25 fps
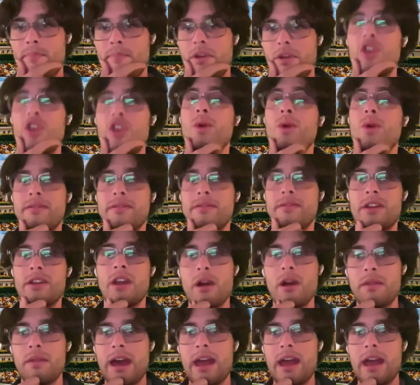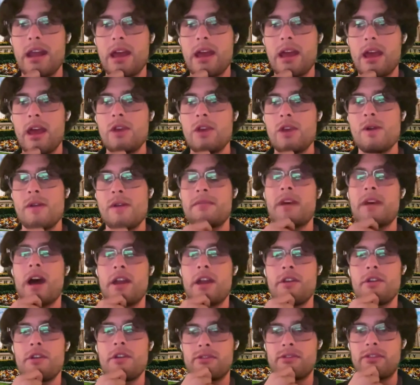And you have to know that. You have to
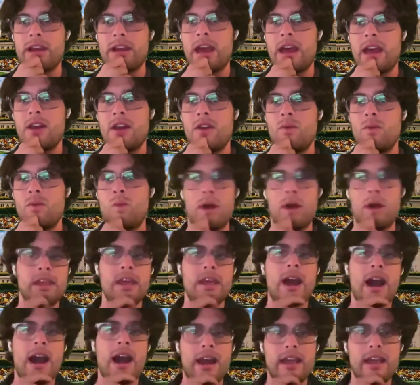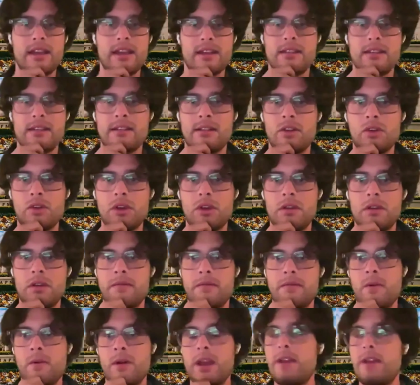understand what the audience is looking
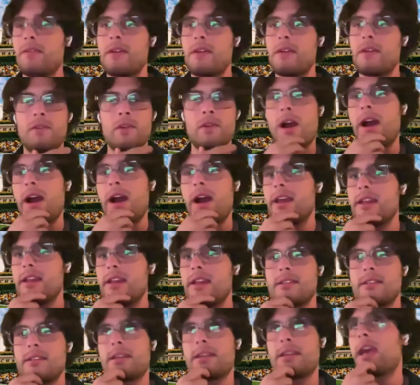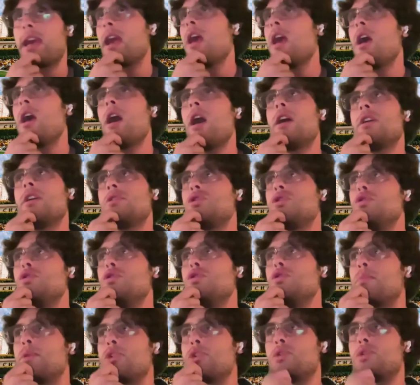for. Even if your audience is like a
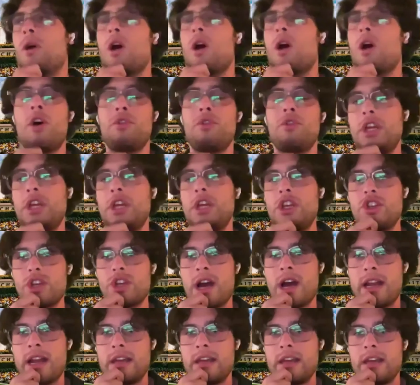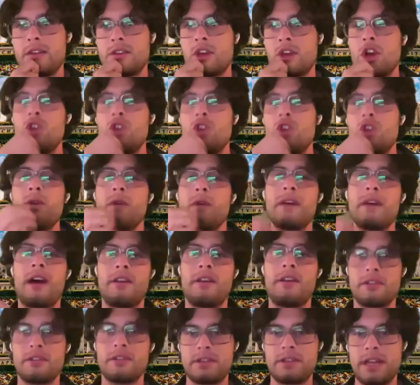super small niche audience, you have to
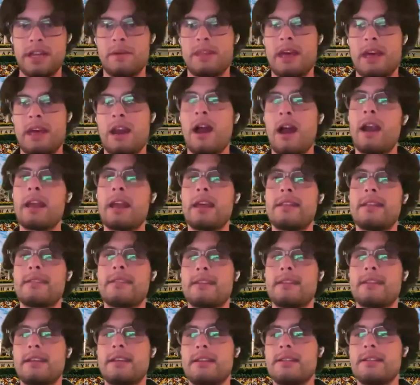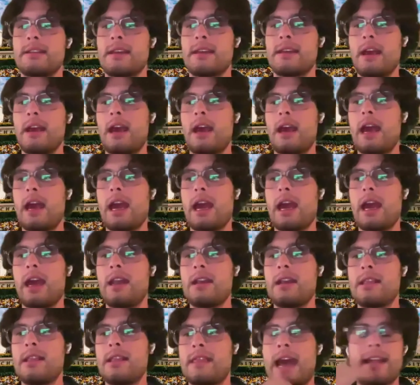understand what that audience is.
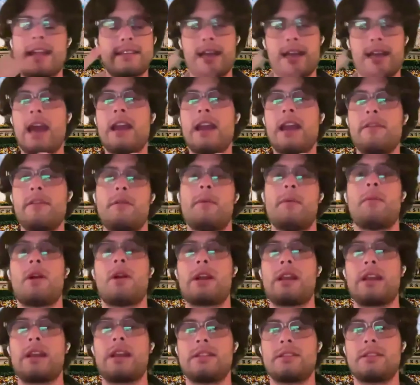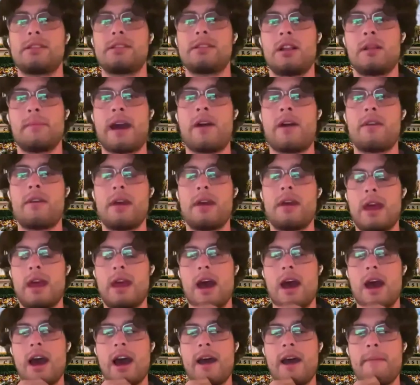And that's kind of what marketing is all about.
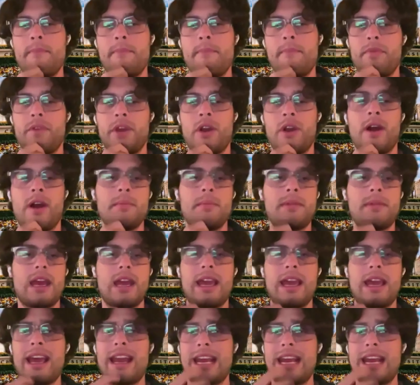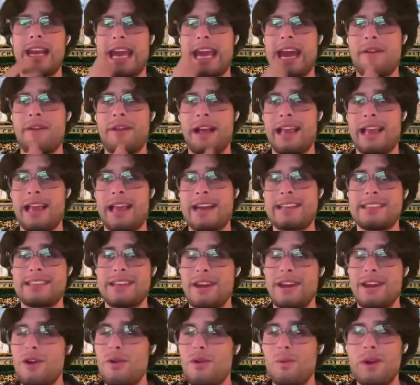I'm taking an accounting
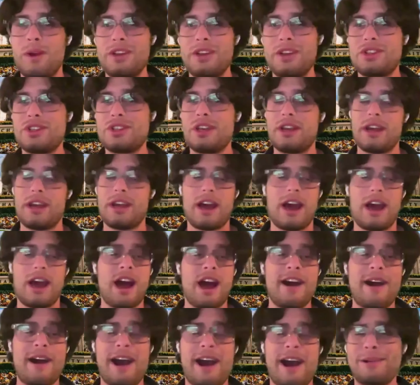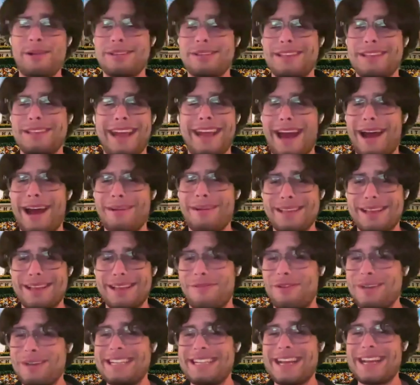class, which
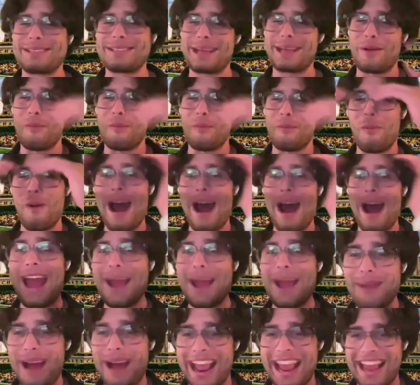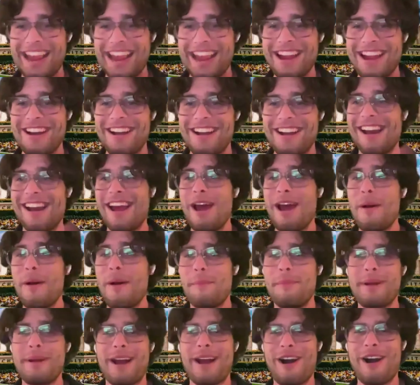first day I was like, why am I here?
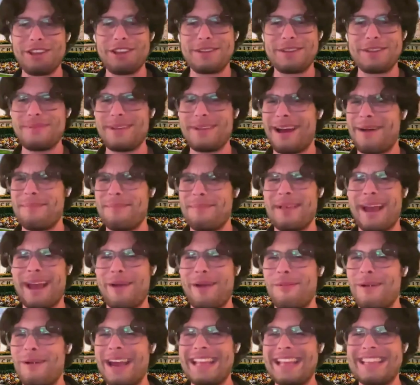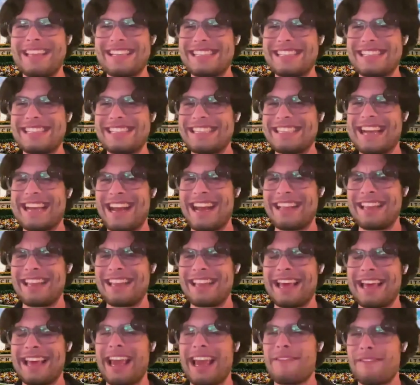But ultimately, I'm like, wait, this is kind of
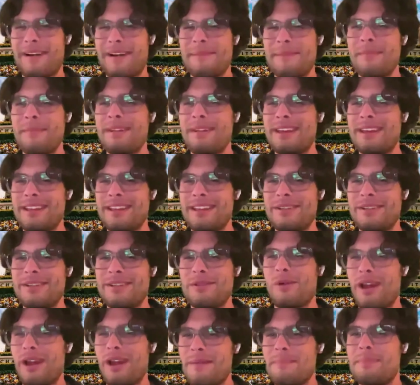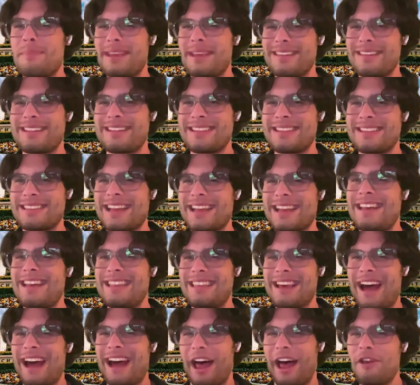like if I'm gonna run a business, I
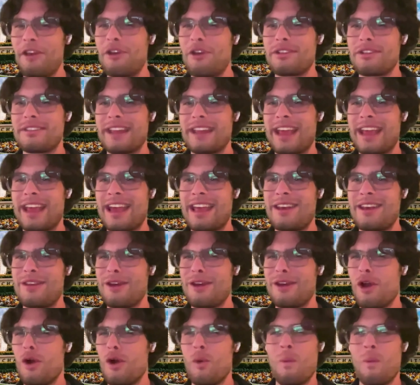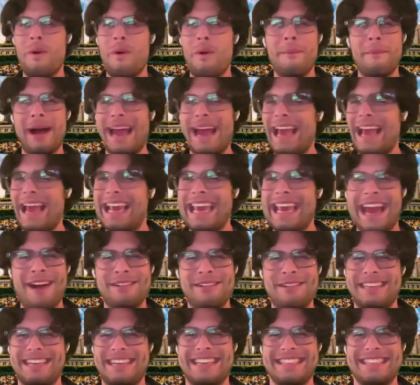need to understand what my
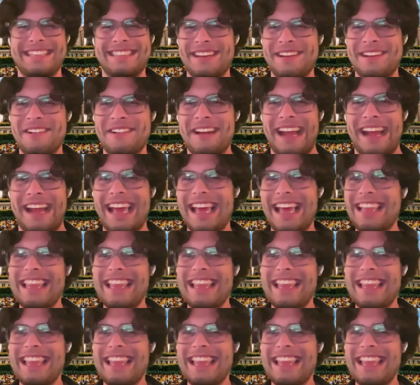accountant is doing.